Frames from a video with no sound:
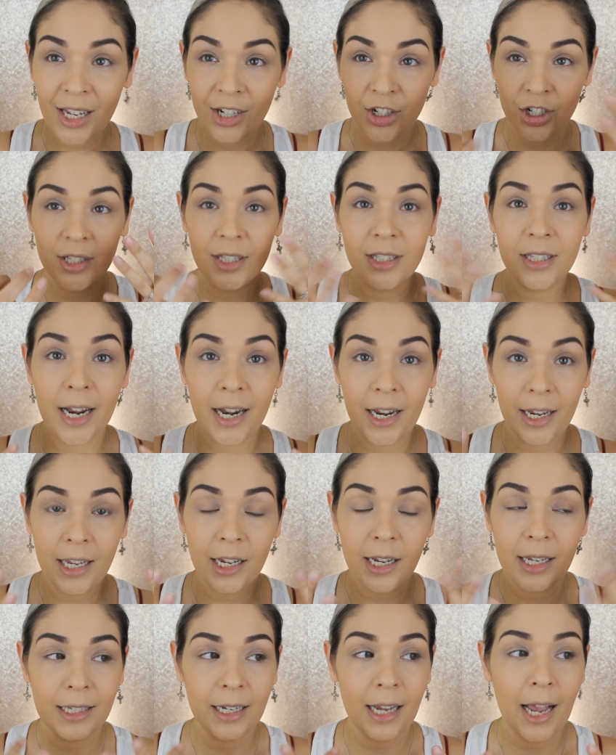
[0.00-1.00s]
just setting
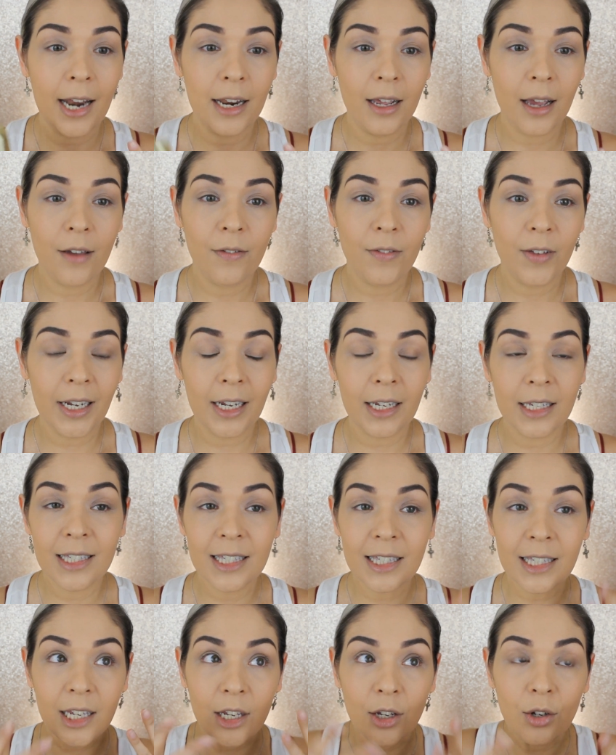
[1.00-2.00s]
it because it kind of, I feel like it
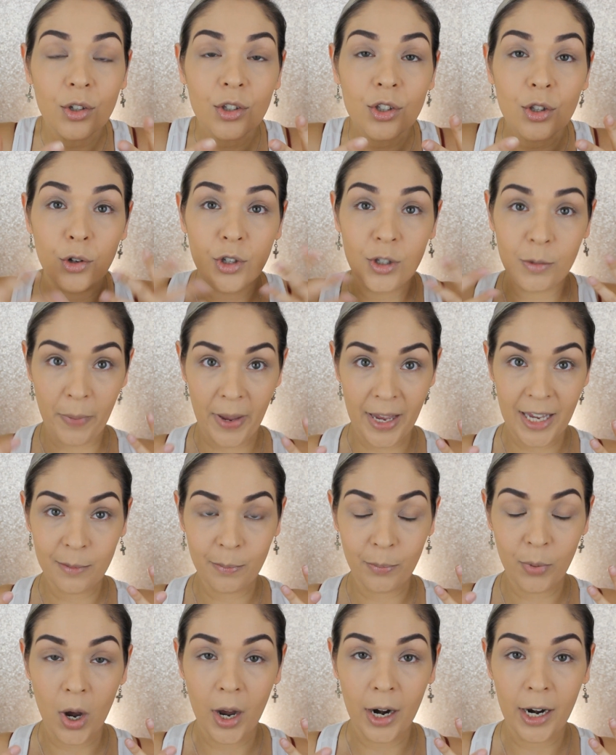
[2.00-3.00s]
seals those base
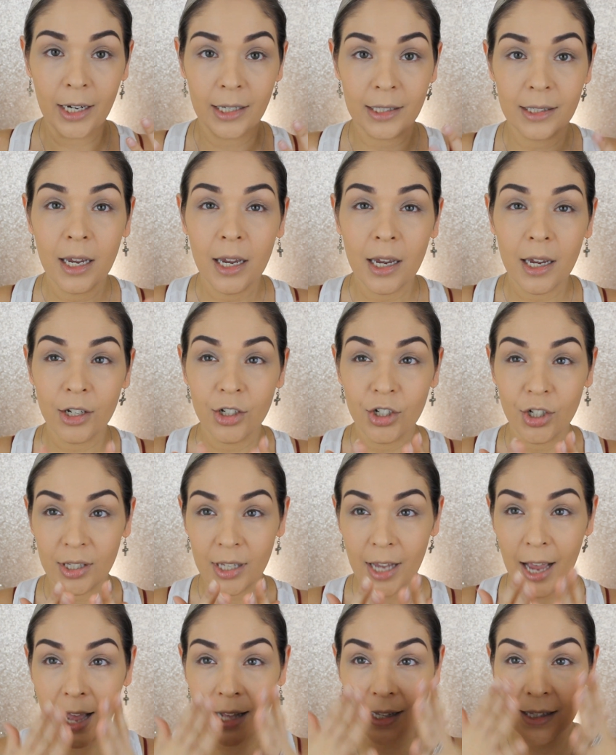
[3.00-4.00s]
products,
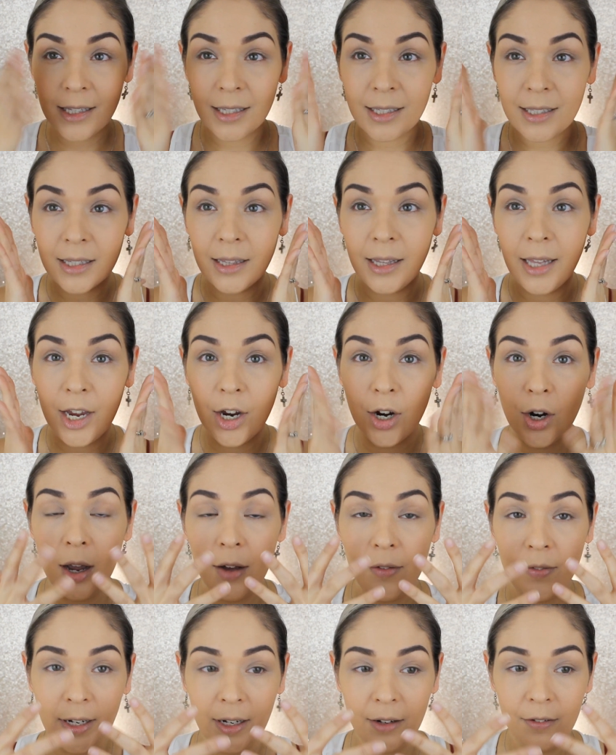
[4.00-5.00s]
just adds this layer
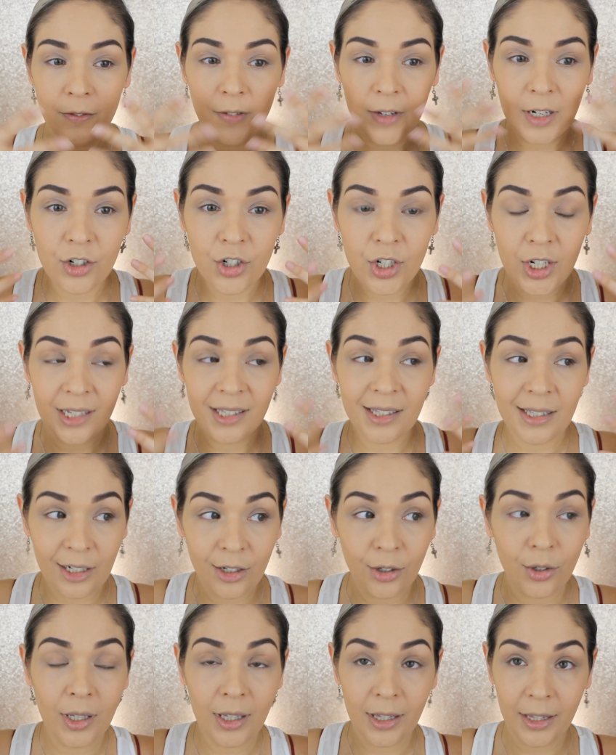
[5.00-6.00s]
of like a finishing
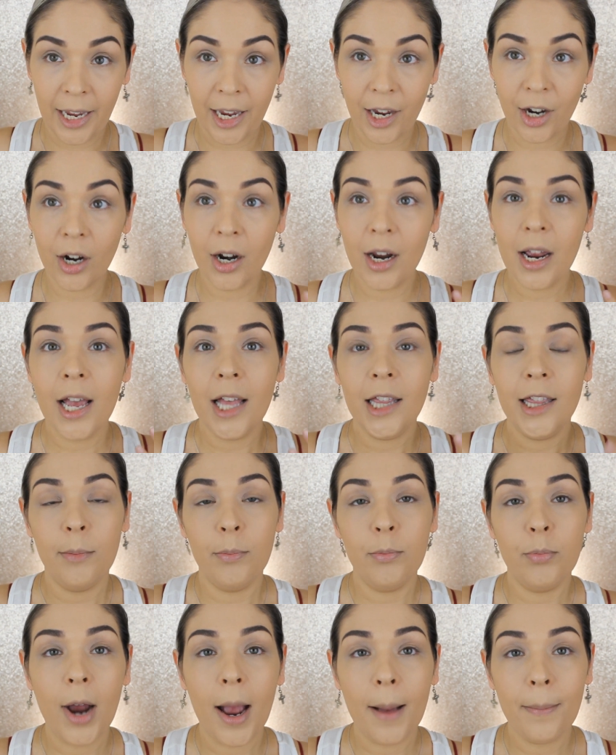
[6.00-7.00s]
seal layer
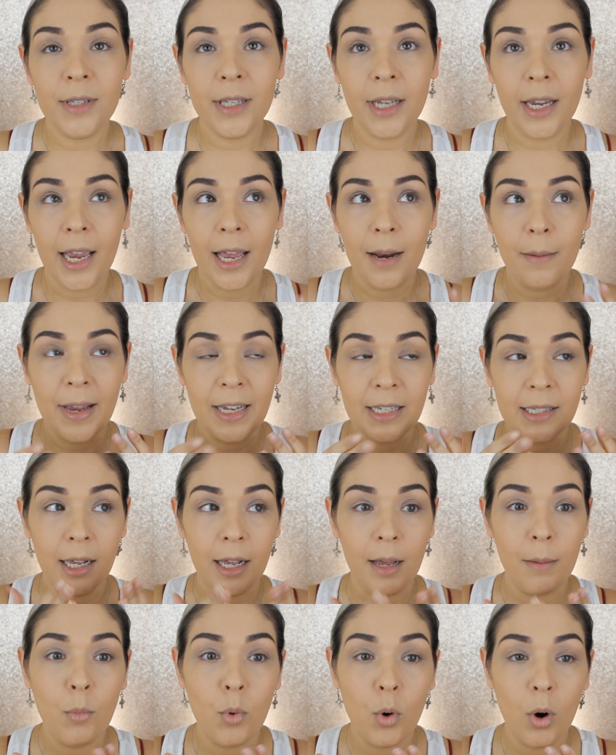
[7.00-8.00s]
that preps it and makes
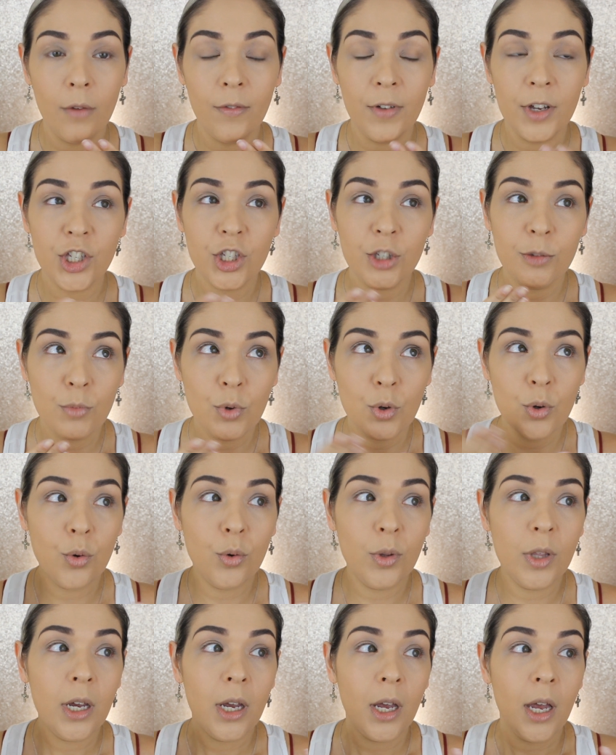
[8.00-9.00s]
it a more of a
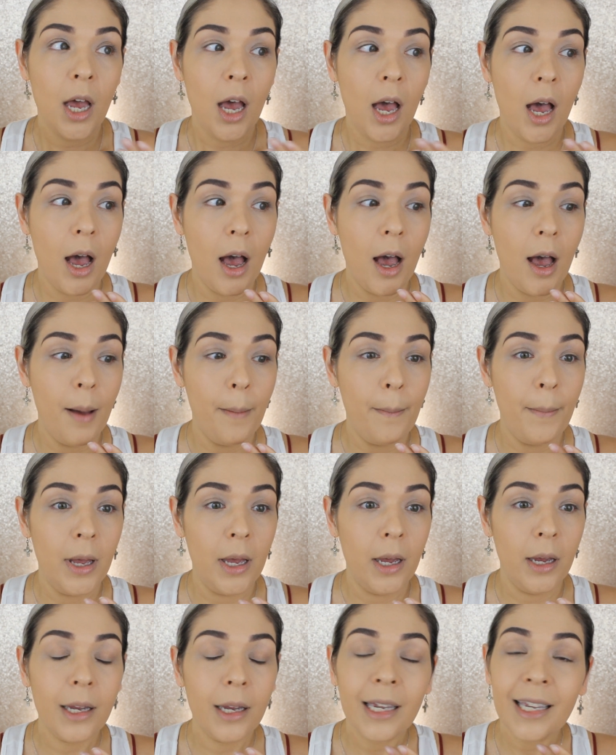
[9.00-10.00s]
smooth, um,
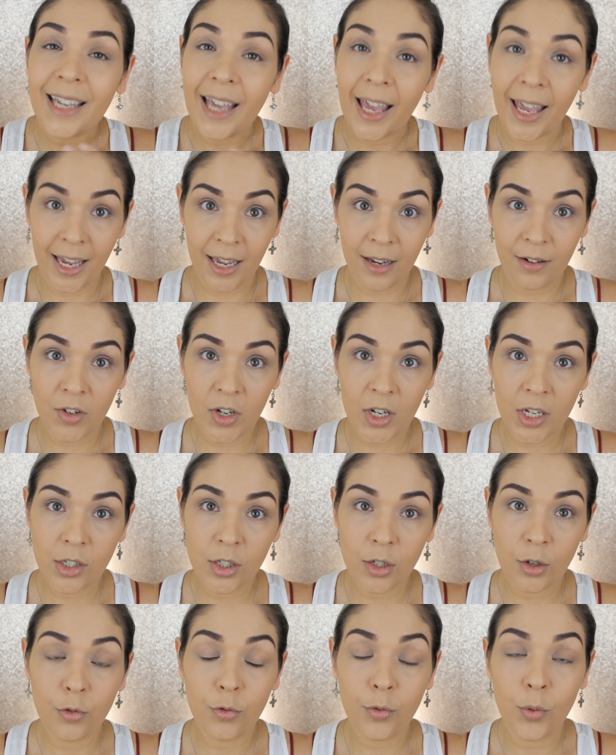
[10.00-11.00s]

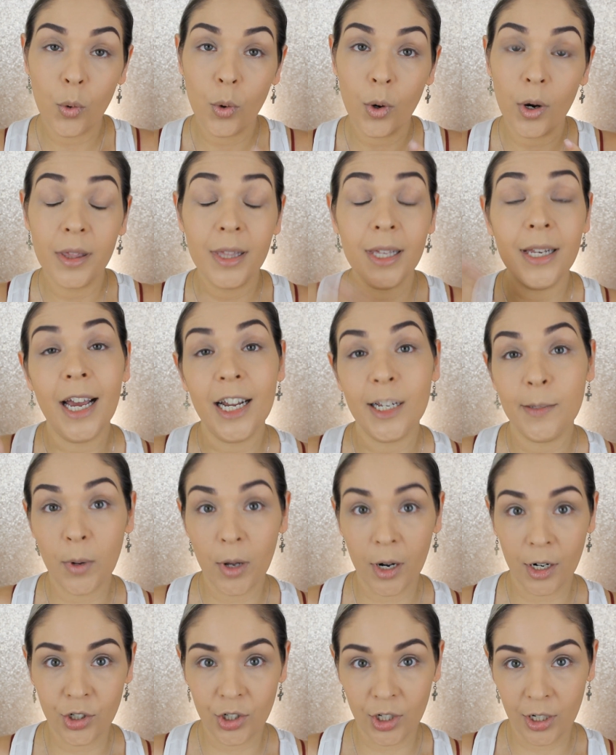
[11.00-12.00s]
canvas for the next
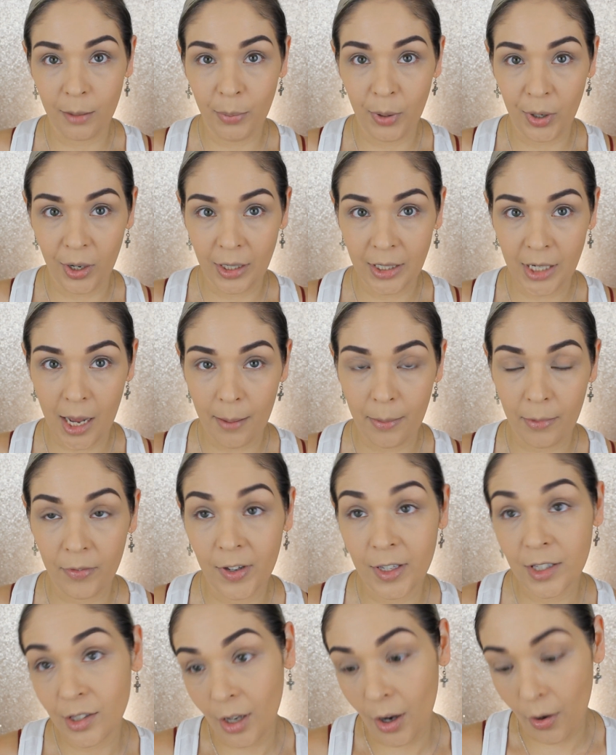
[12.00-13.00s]
products you're gonna put on top of
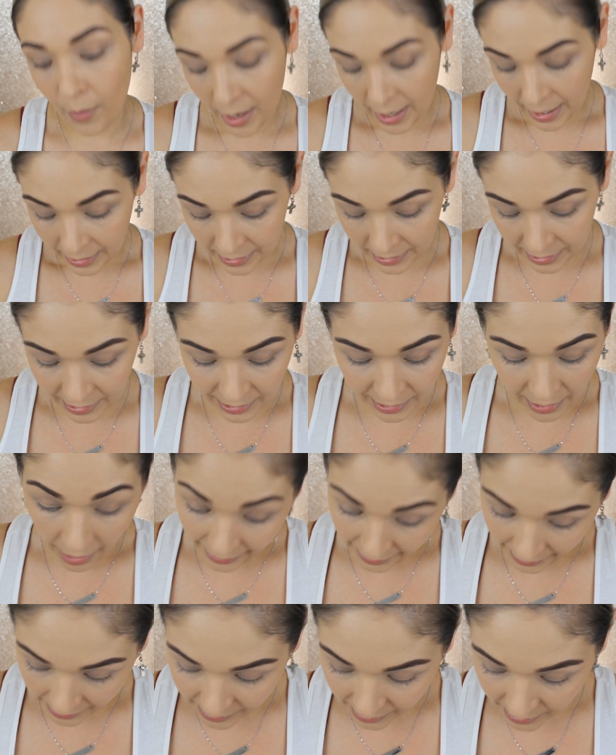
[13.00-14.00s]
it. So this is
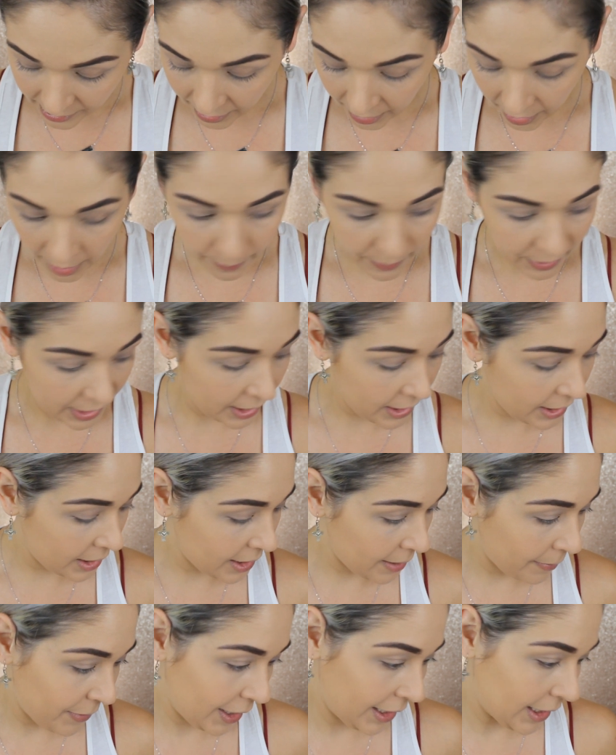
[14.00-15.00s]
not necessary, but this is
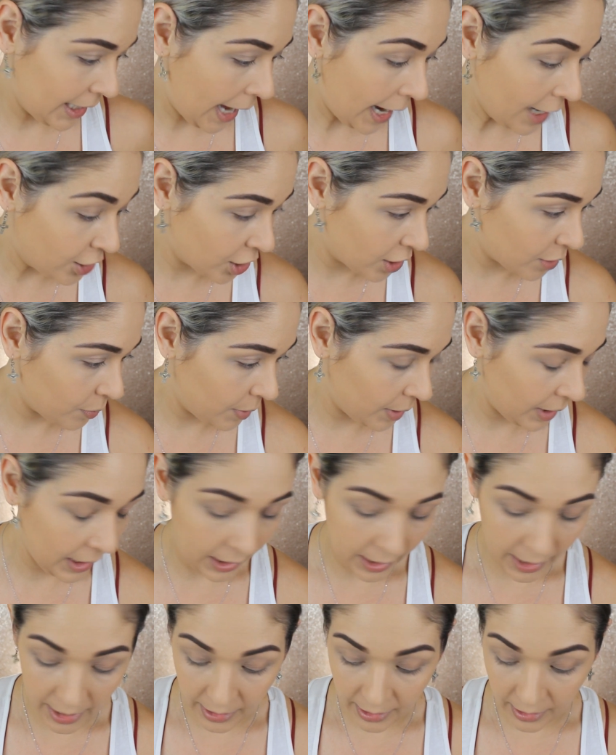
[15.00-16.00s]
something that I just really
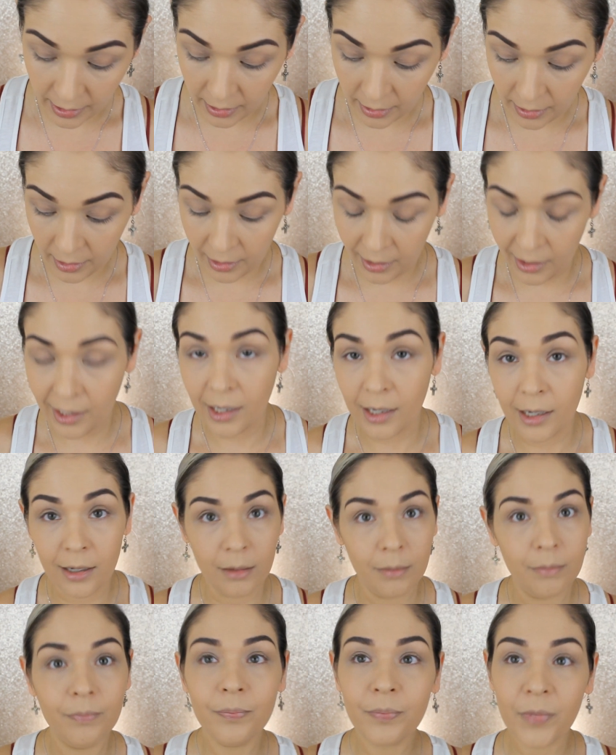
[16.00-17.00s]
like
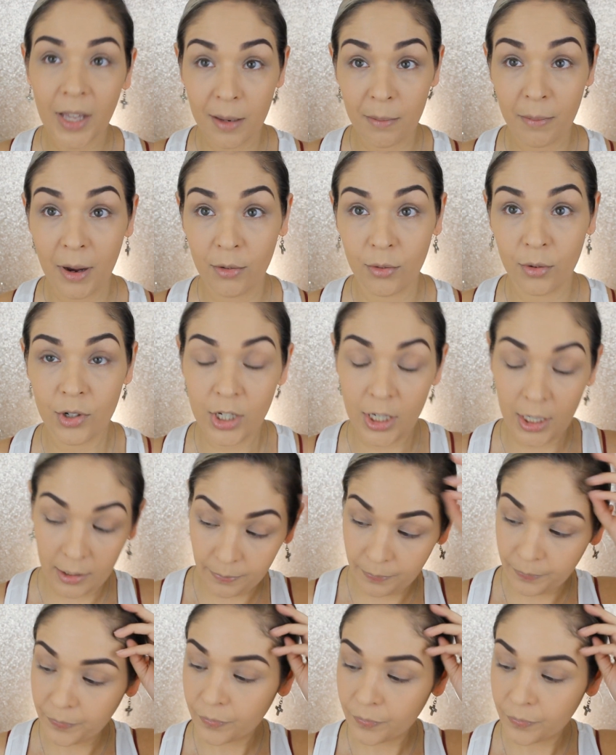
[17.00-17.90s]
in, in my routine.